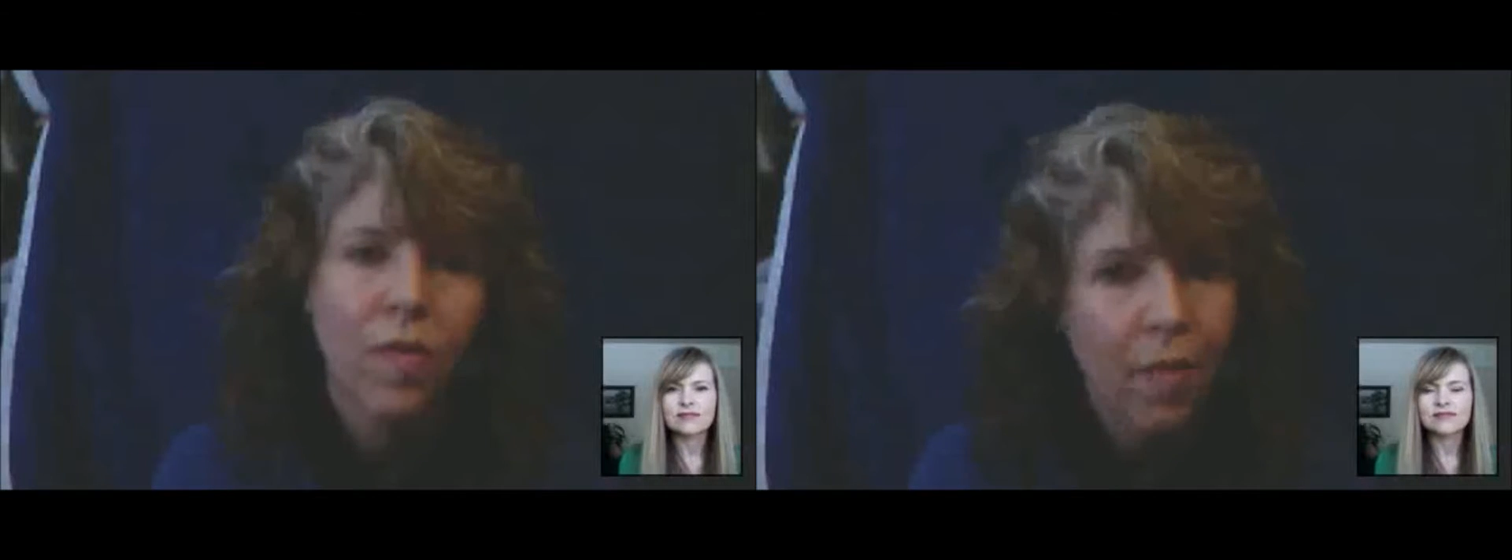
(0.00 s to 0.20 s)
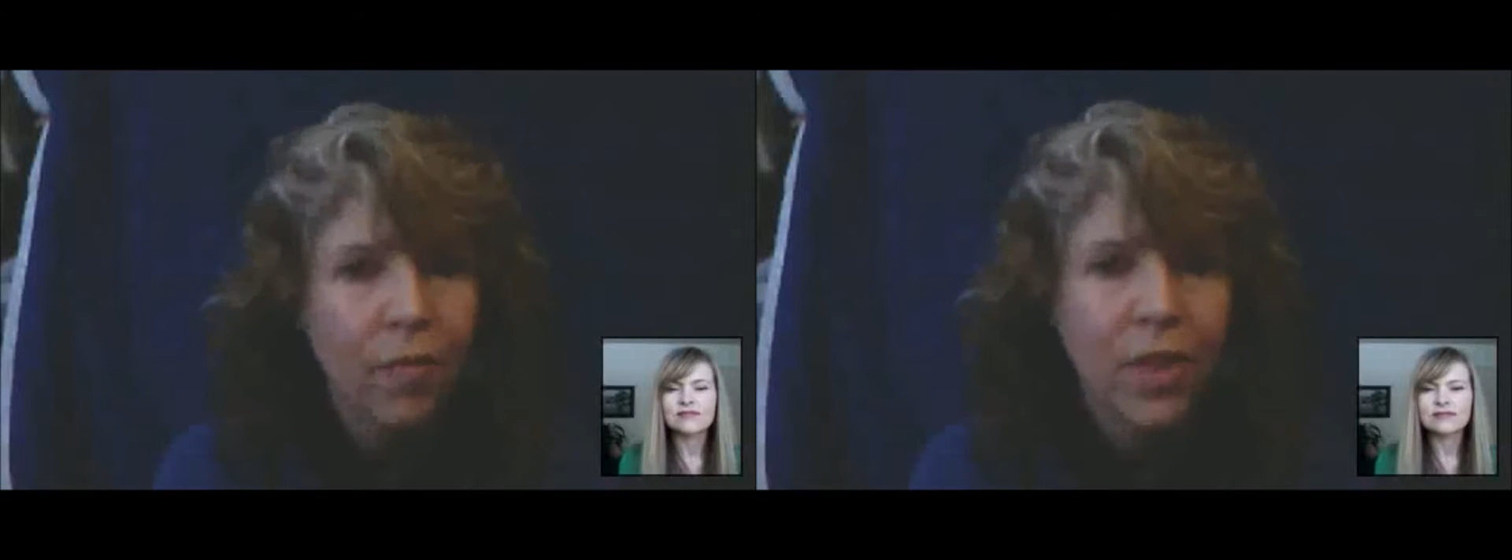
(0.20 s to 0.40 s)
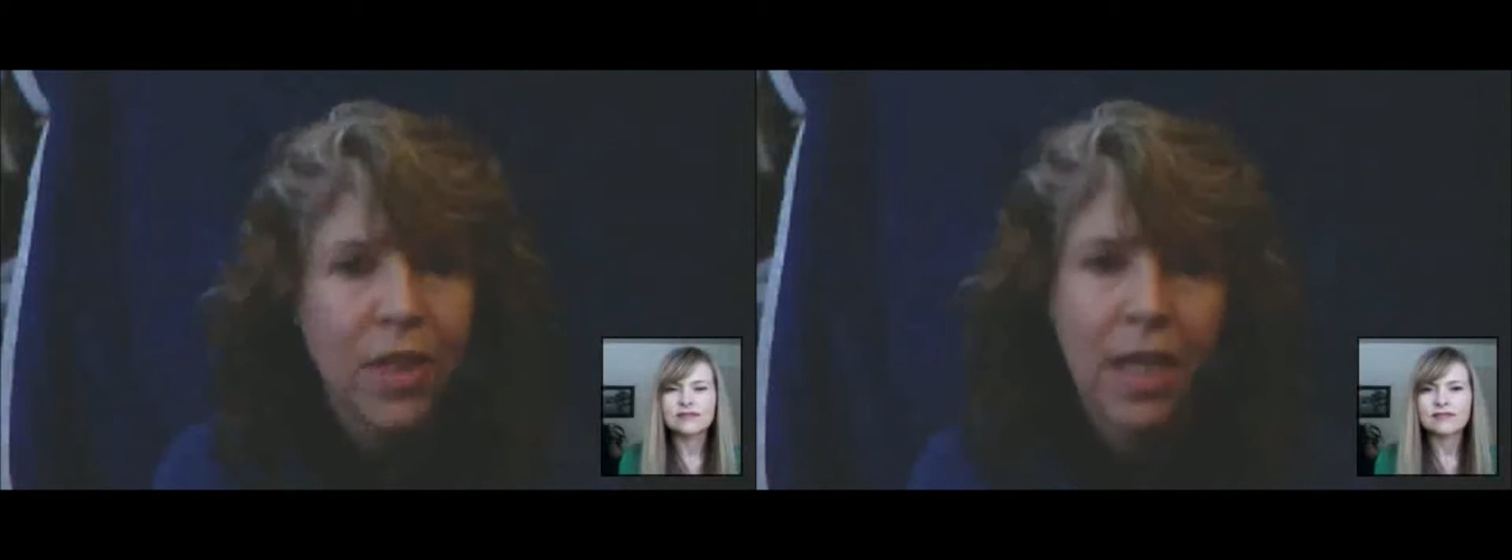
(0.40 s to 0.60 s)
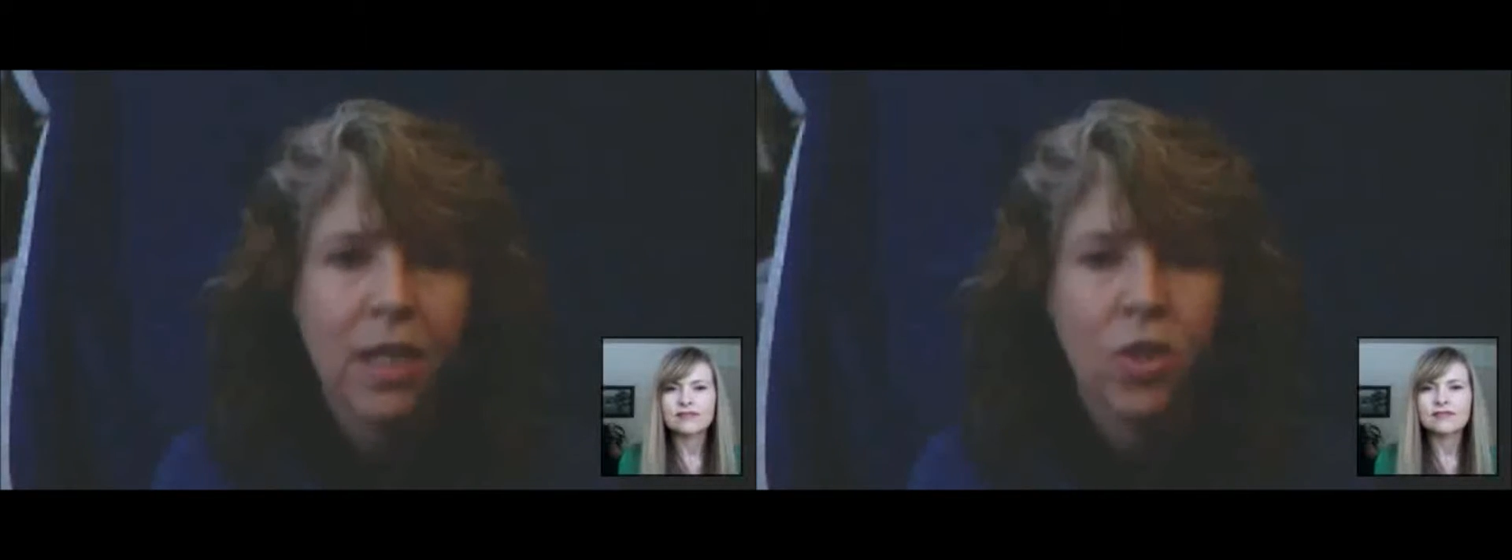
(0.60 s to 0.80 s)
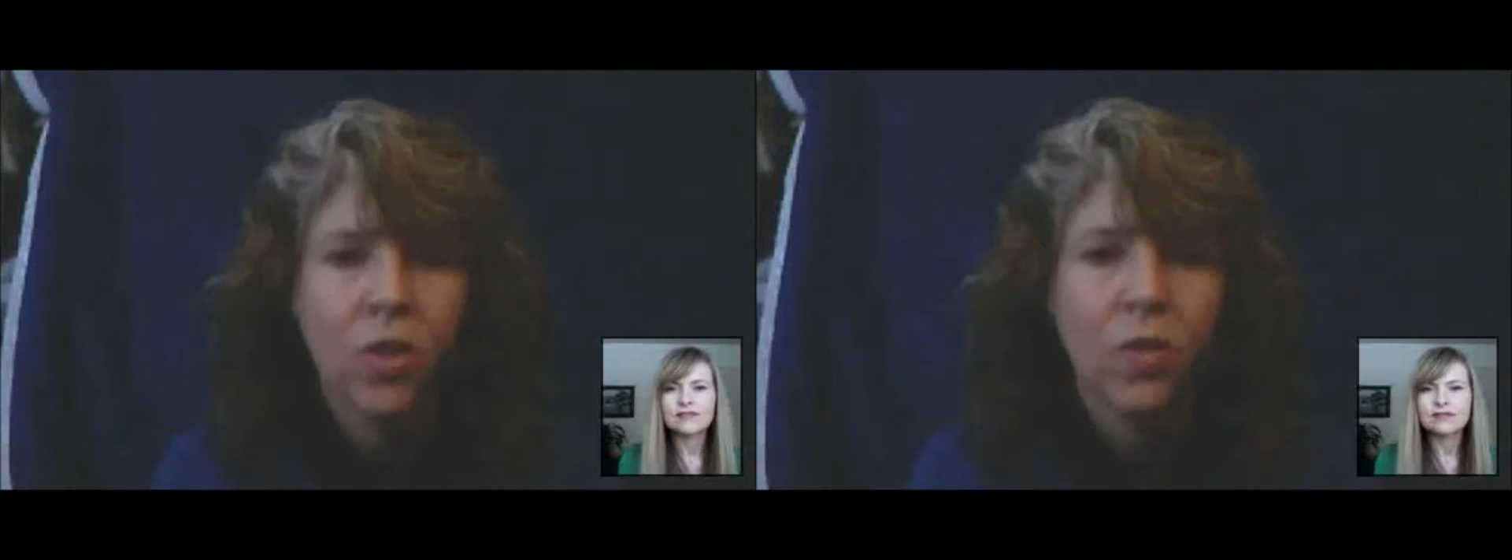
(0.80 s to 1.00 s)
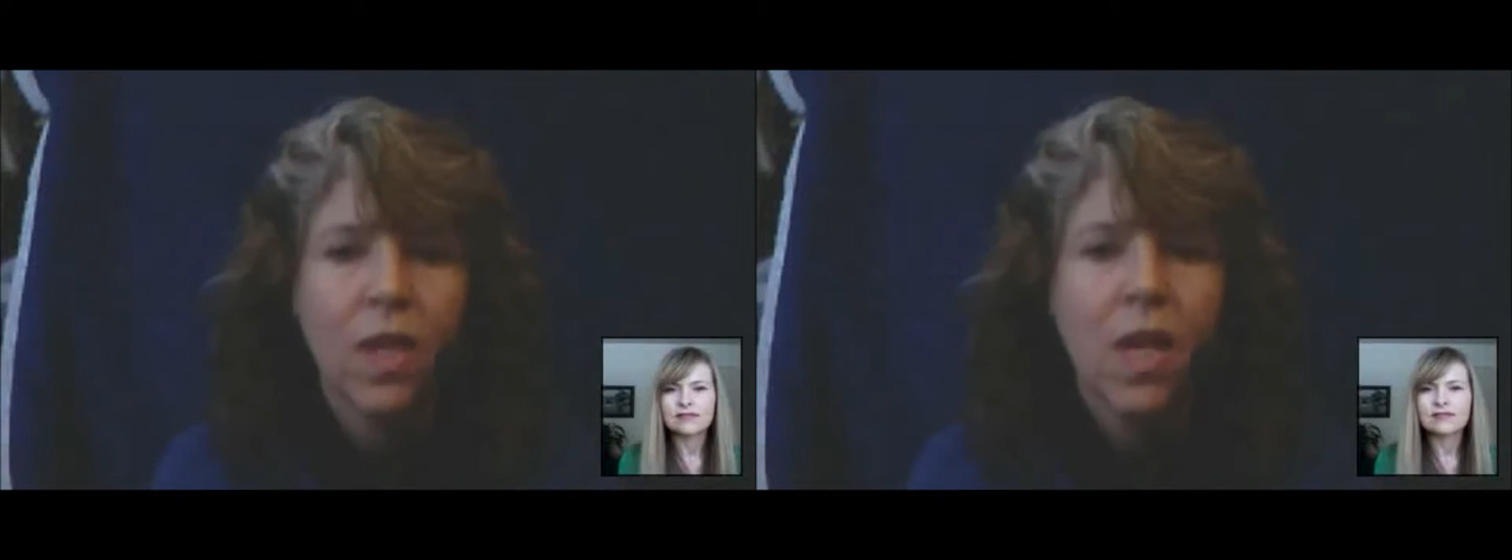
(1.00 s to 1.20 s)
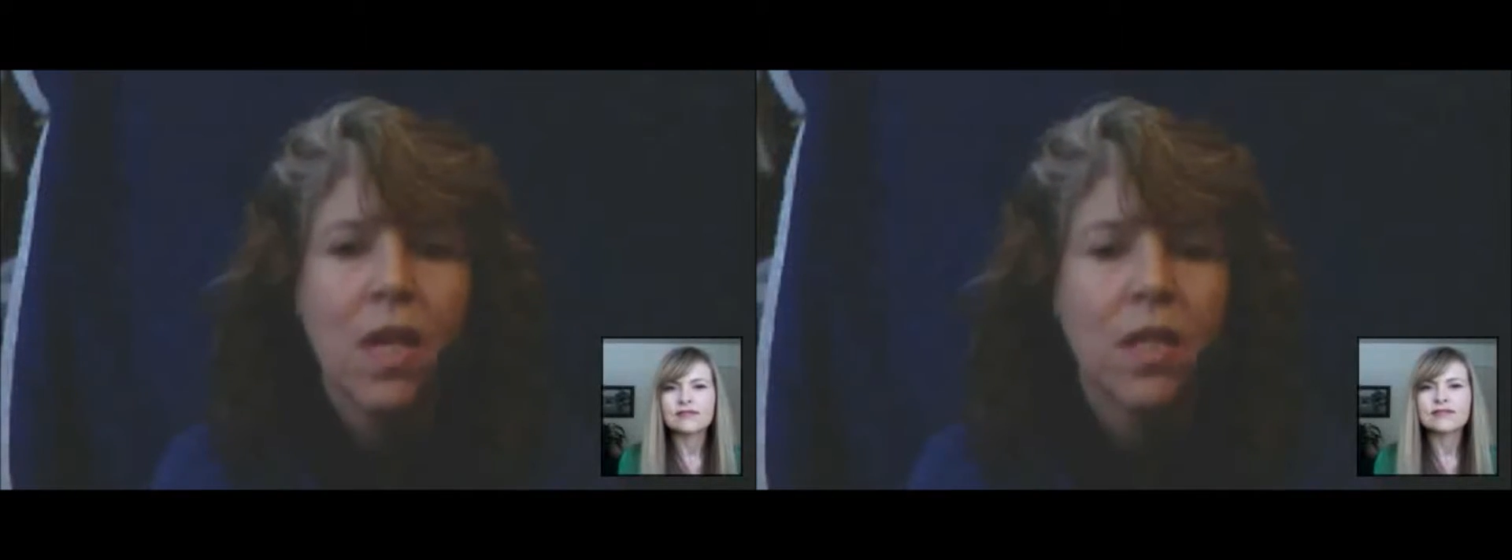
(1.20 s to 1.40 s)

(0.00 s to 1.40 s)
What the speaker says: everyday issues.